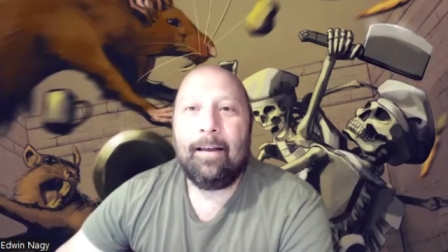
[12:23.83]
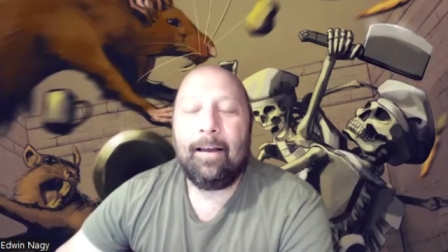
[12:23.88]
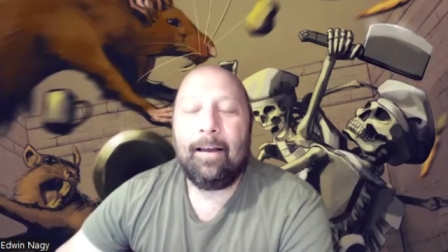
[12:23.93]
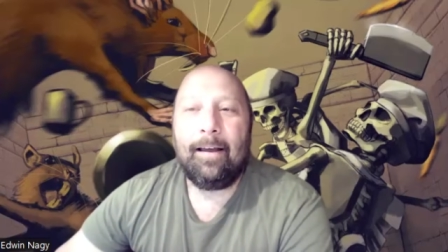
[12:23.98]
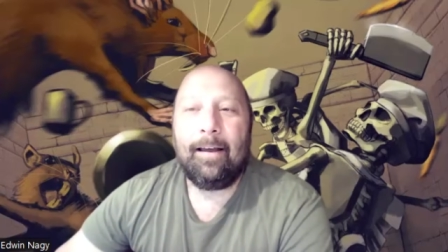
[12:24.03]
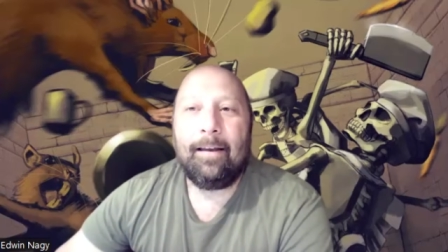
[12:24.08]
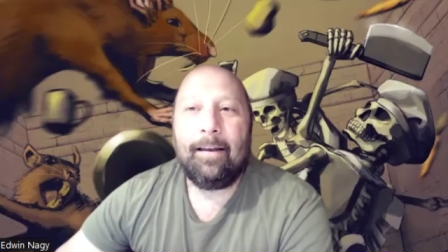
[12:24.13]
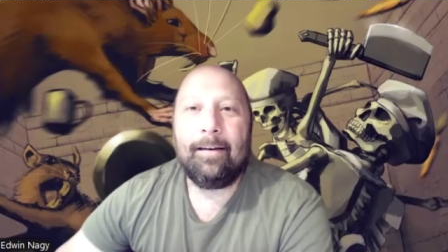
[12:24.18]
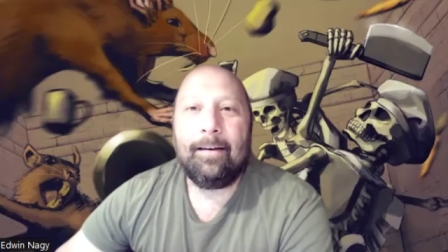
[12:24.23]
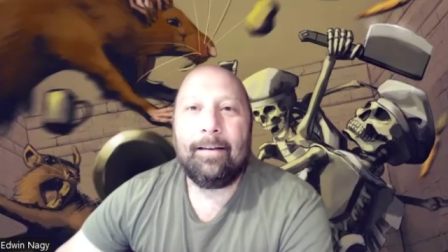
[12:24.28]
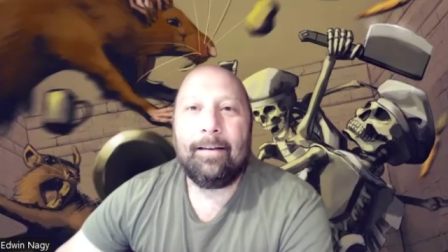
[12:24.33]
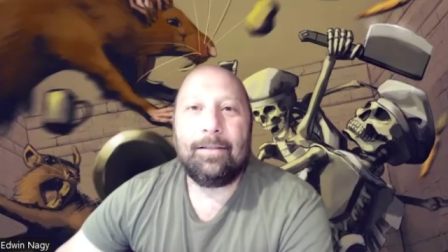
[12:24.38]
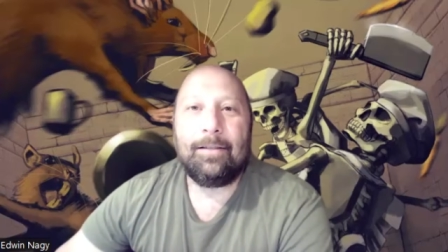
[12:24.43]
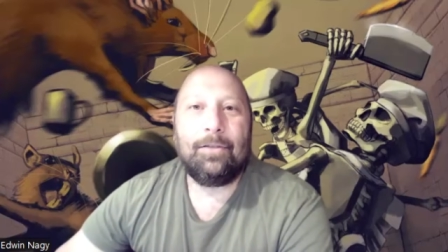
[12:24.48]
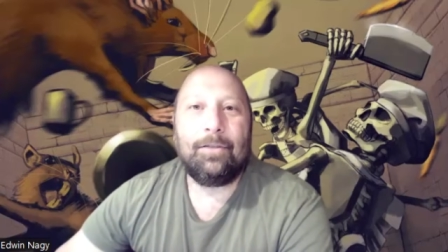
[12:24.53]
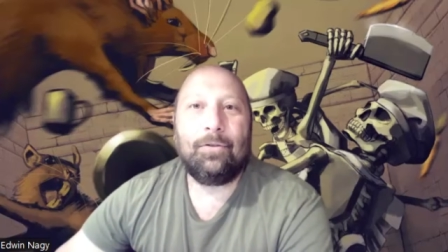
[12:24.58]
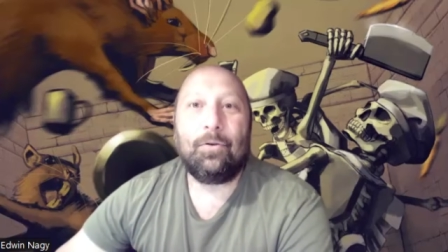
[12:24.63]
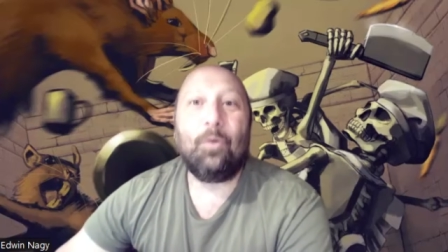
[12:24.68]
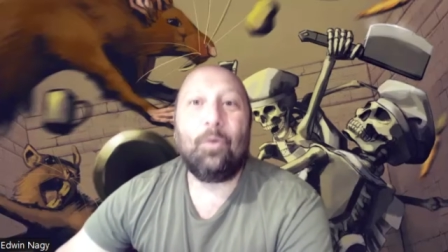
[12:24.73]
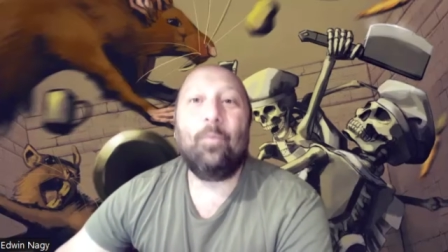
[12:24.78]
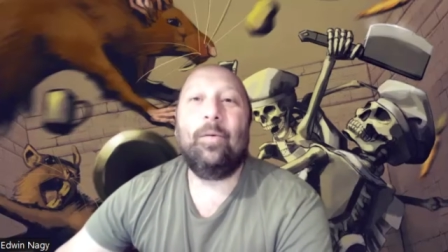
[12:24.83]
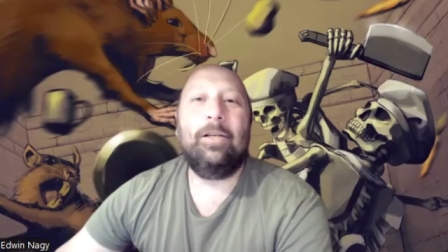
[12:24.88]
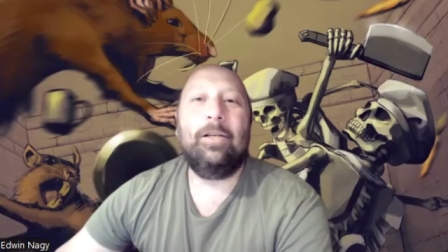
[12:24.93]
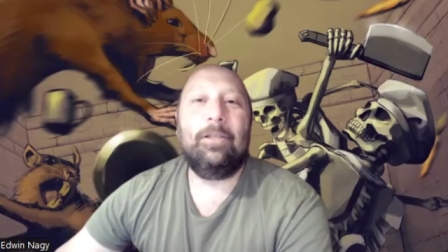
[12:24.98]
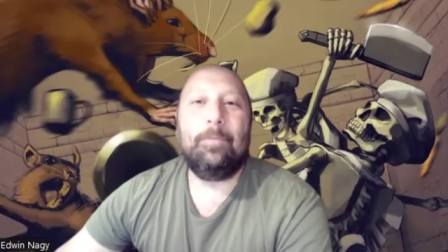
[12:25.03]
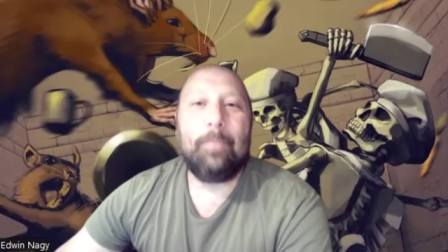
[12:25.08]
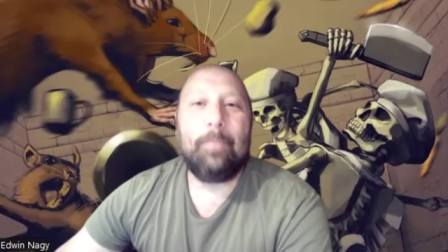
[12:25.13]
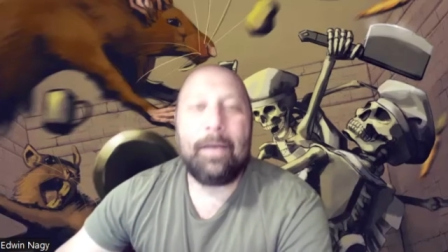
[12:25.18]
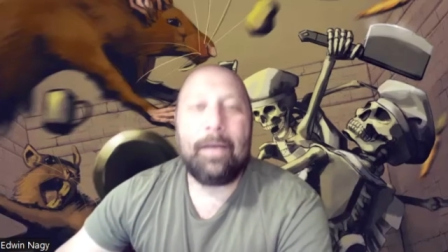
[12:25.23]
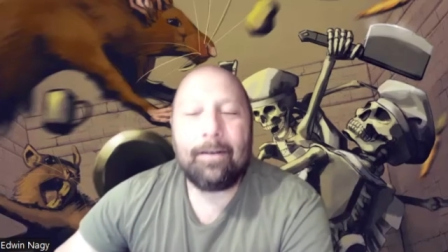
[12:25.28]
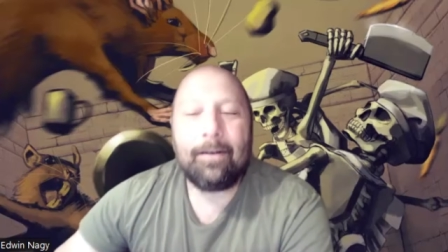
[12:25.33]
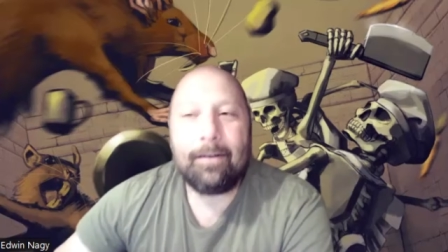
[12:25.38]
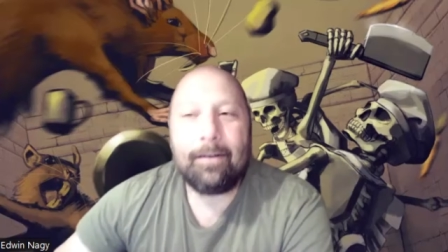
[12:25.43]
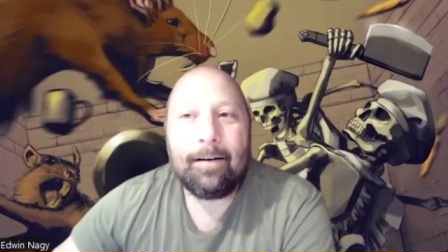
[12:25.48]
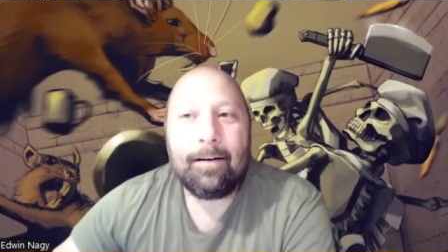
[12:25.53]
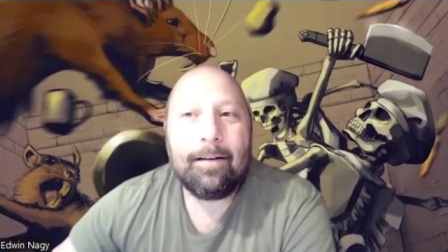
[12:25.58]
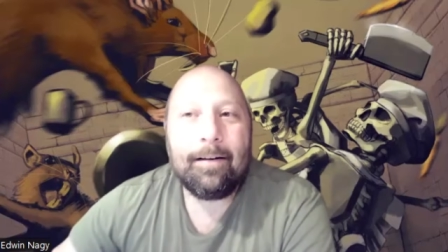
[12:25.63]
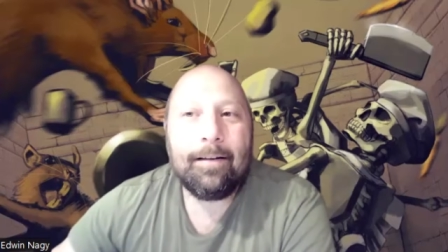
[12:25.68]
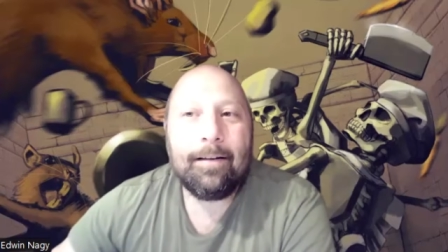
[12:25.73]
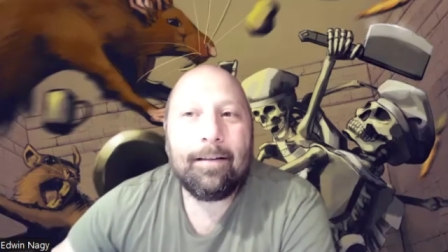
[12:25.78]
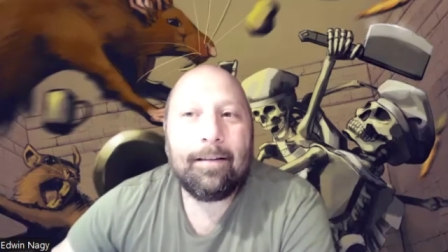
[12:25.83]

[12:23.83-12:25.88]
and it's so much better